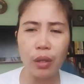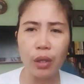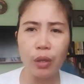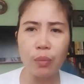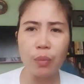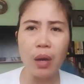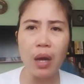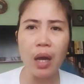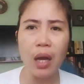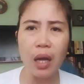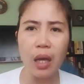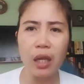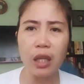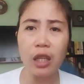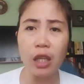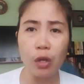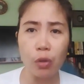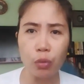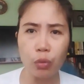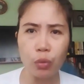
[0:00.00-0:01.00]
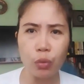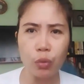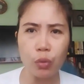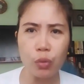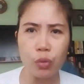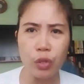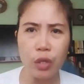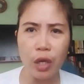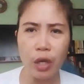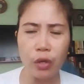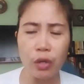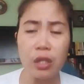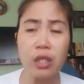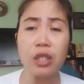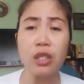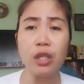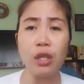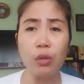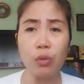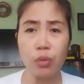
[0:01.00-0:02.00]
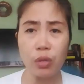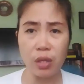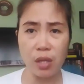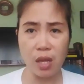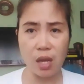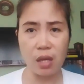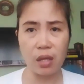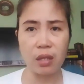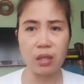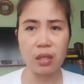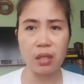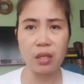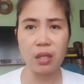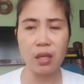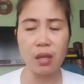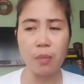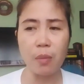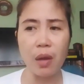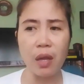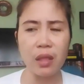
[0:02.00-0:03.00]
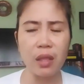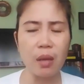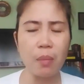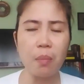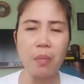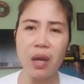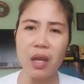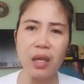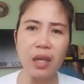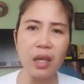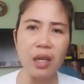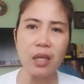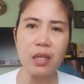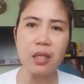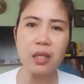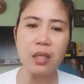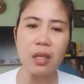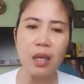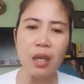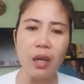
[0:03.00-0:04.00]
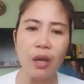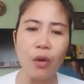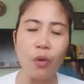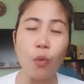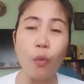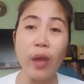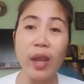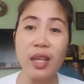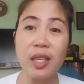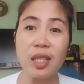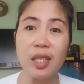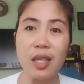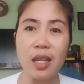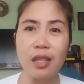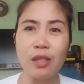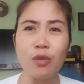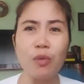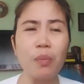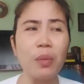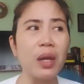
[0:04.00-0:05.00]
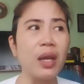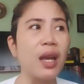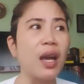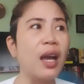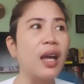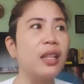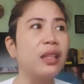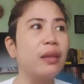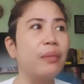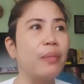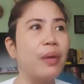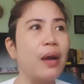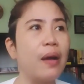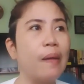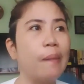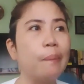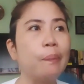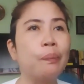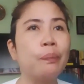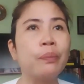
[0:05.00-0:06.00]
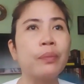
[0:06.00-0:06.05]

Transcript: yung mga itinuturo sa iyo, it's useless, 'di ba? The money is wasted. Kumbaga nga, 'di ba?